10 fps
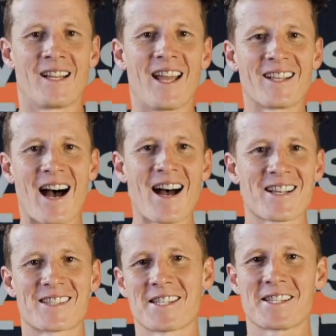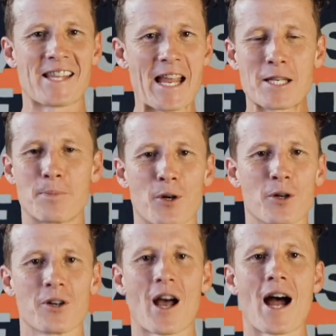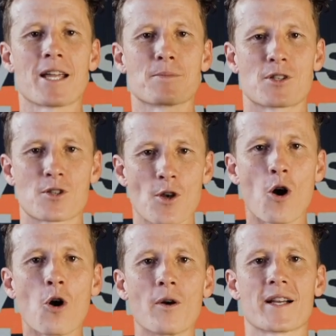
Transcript: Hey guys, this is Andy Bird. I am so